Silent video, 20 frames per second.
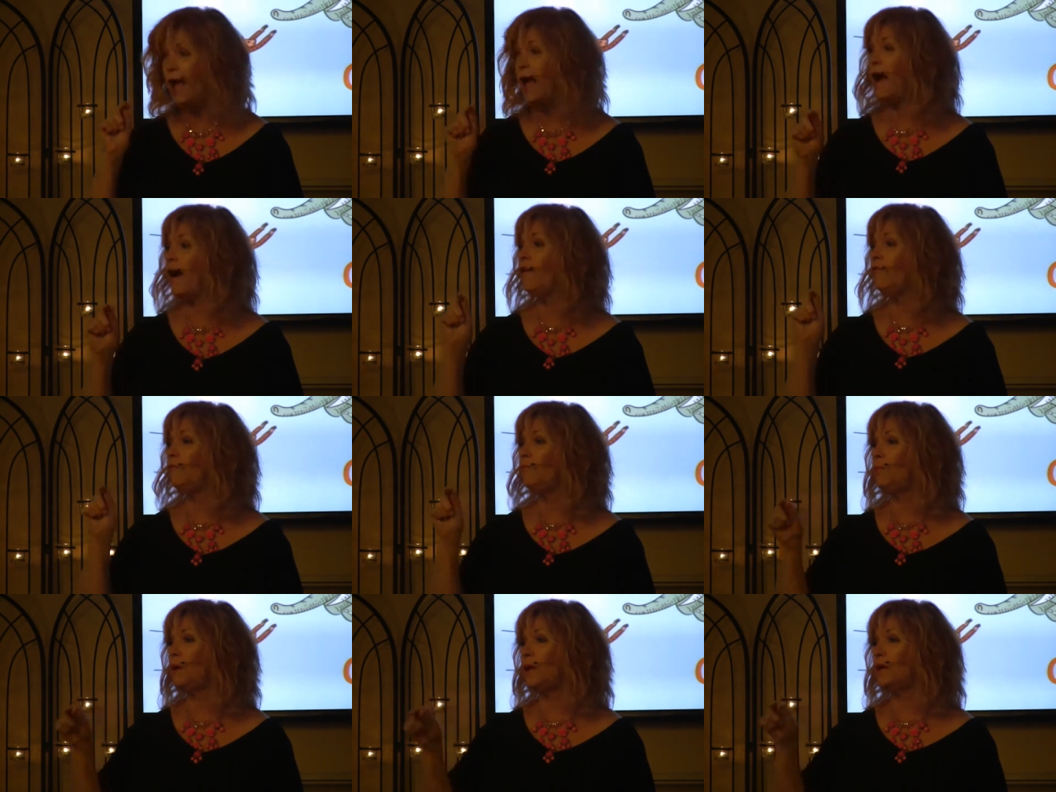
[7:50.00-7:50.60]

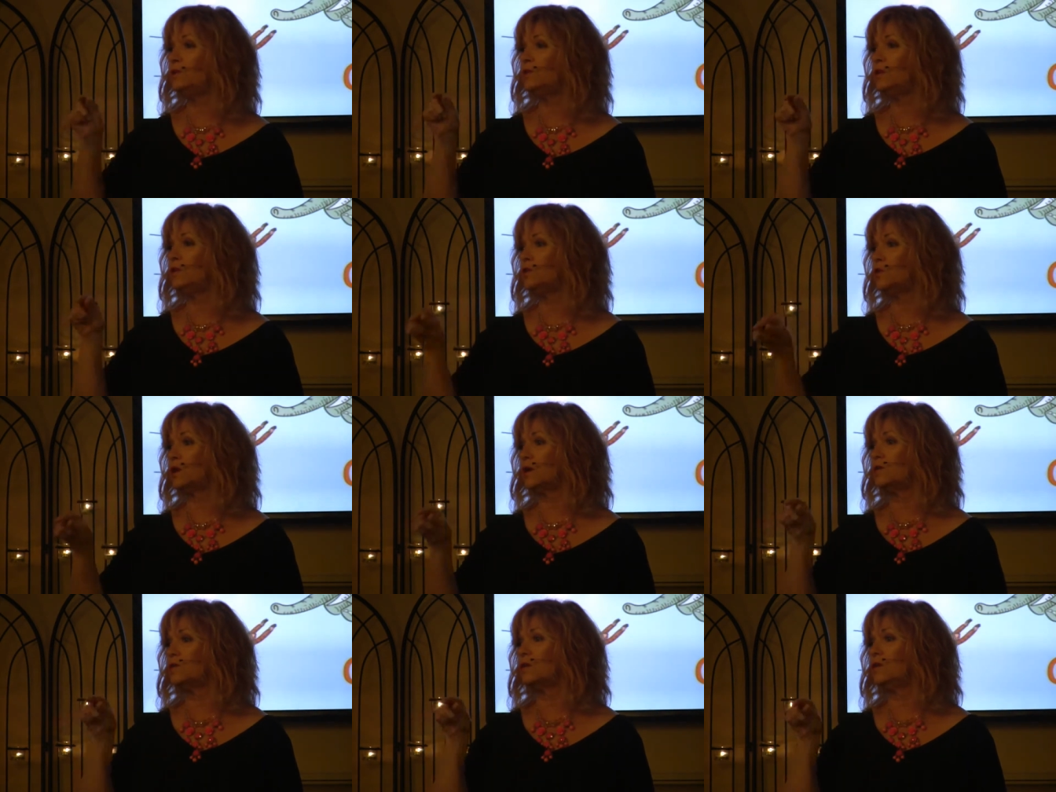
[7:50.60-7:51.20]
have basic
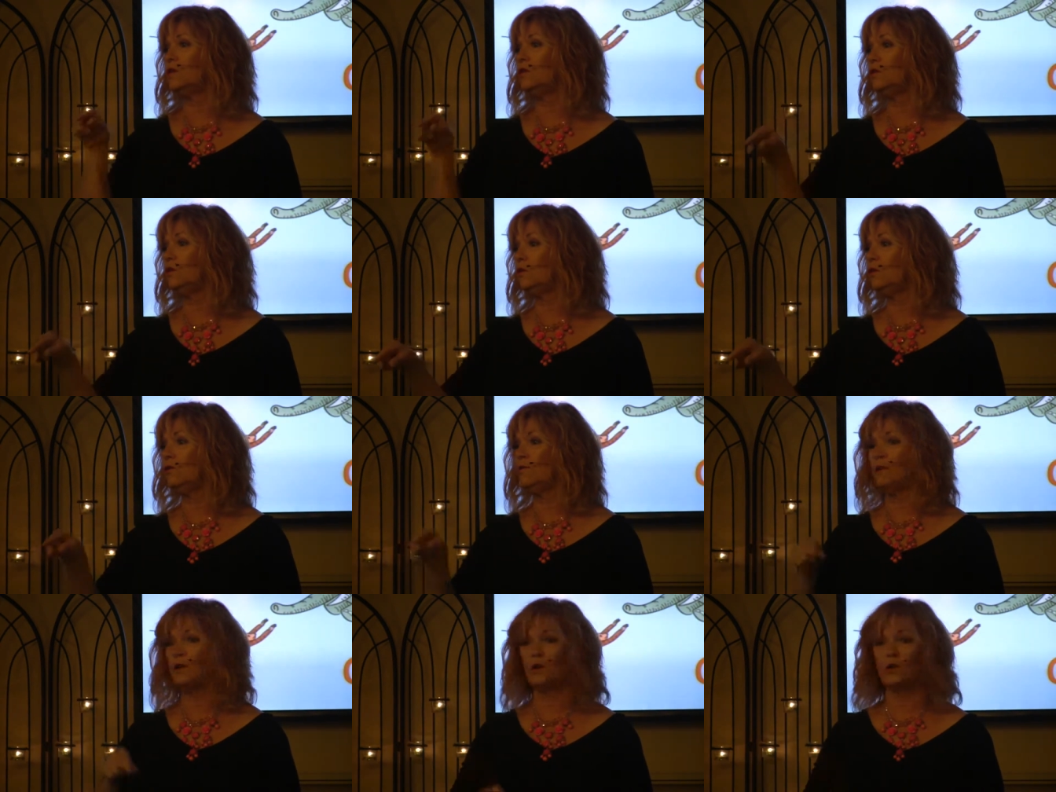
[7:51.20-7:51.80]
trust in the
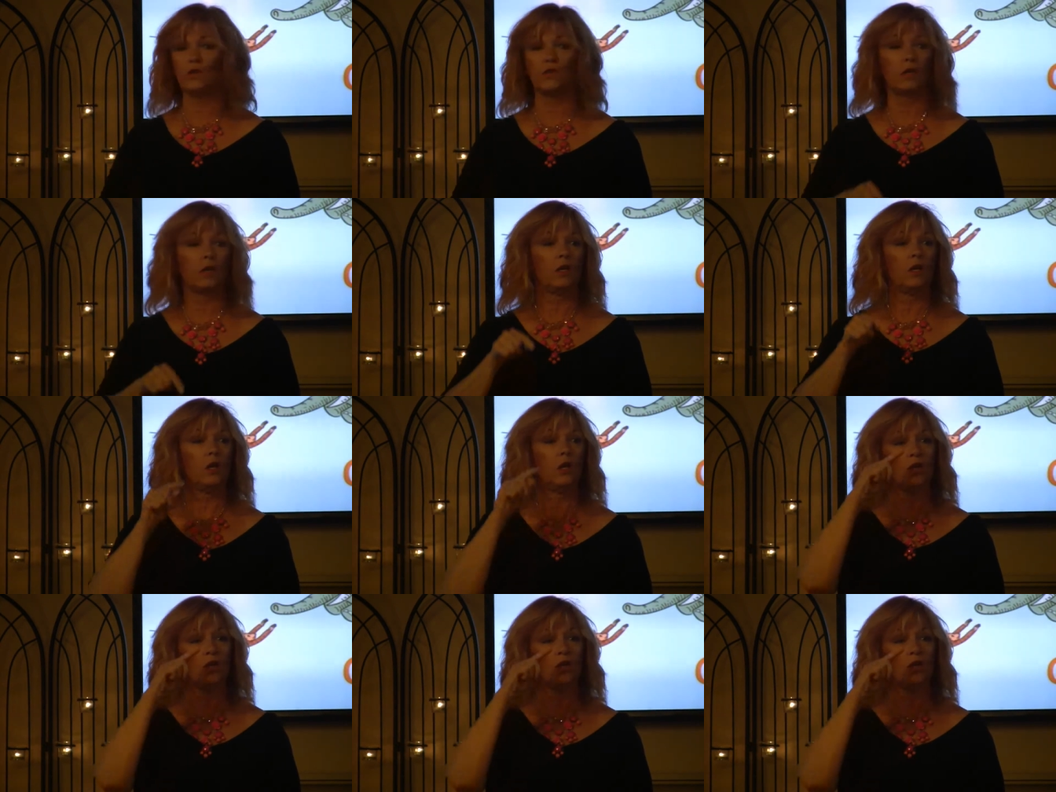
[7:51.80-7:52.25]
universe